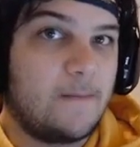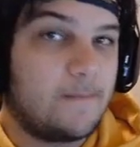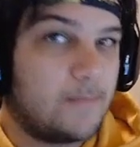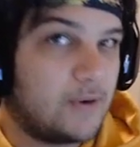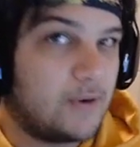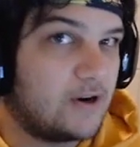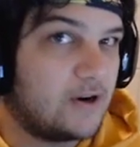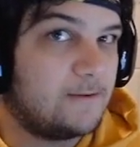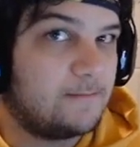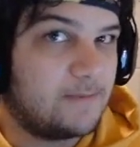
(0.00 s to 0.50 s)

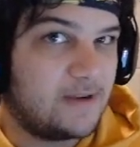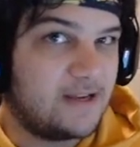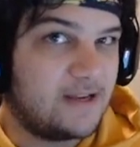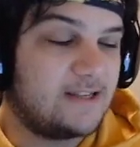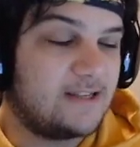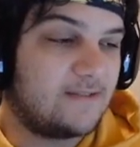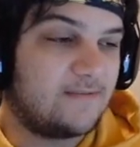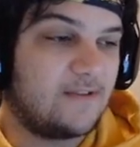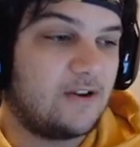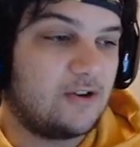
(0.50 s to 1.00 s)
per
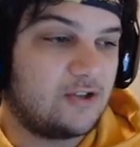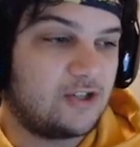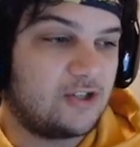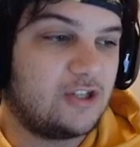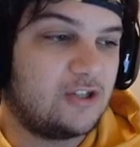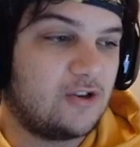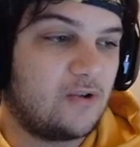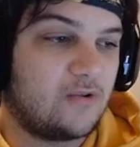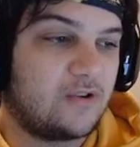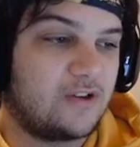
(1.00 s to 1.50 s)
piece of their
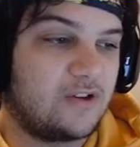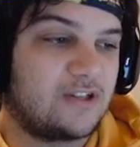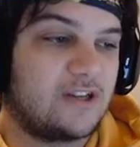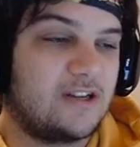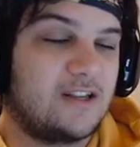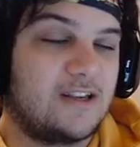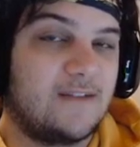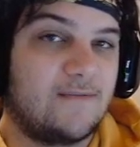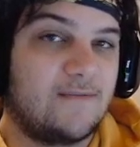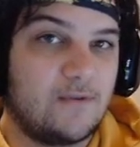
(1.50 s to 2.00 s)
G token is
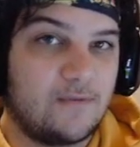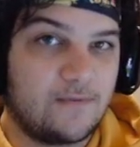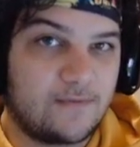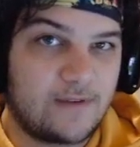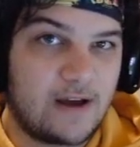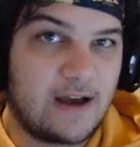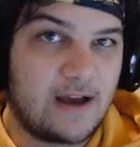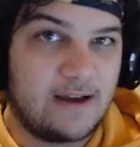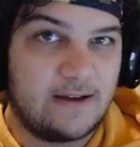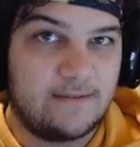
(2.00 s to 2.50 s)
going to give you
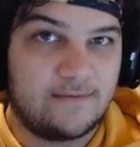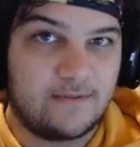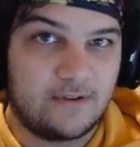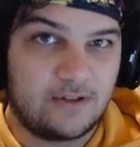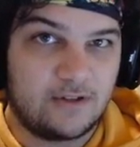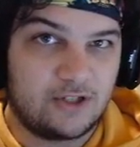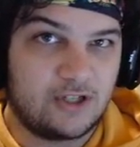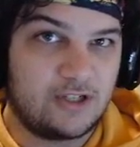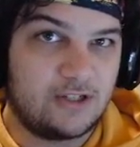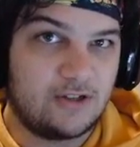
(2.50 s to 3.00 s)

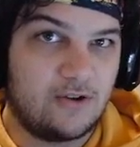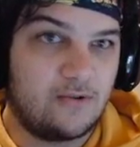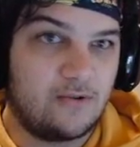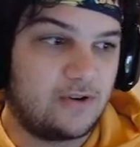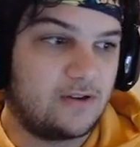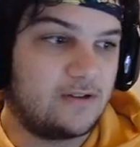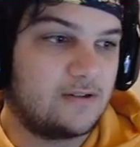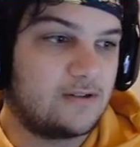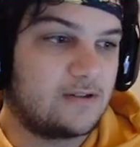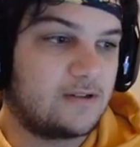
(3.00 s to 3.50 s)
5 G
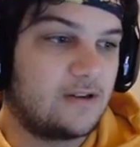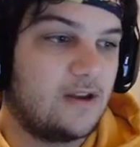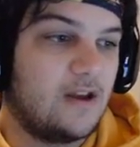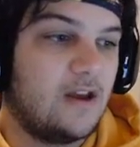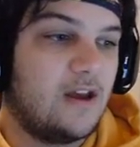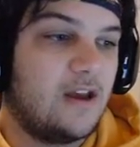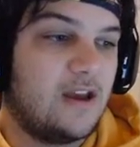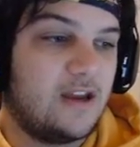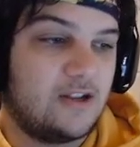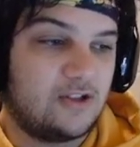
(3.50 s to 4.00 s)
tokens.
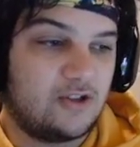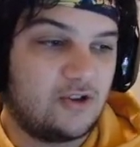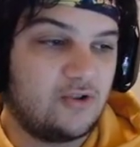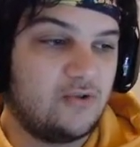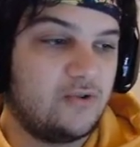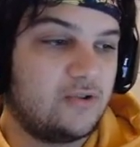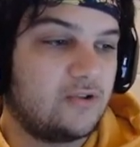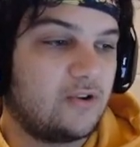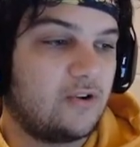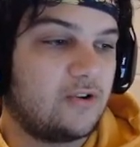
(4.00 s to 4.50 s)
A
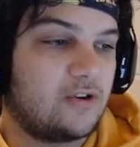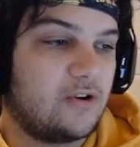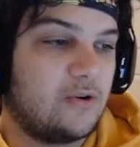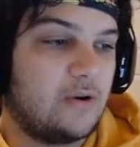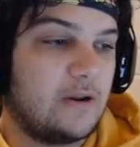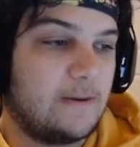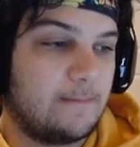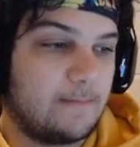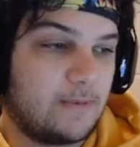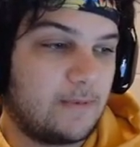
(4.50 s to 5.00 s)
2-star
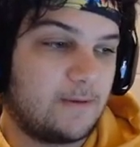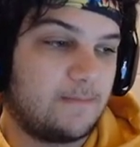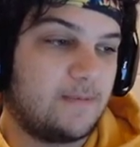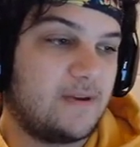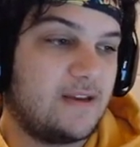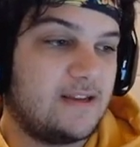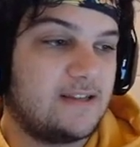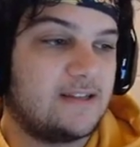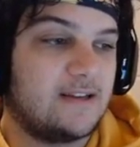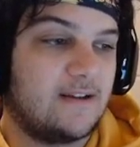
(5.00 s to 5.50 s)
unit per
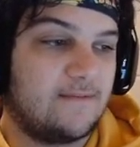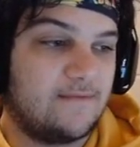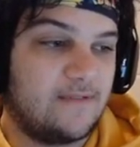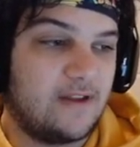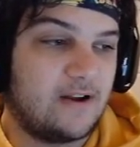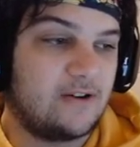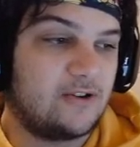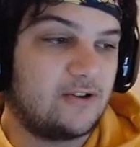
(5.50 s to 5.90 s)
piece of their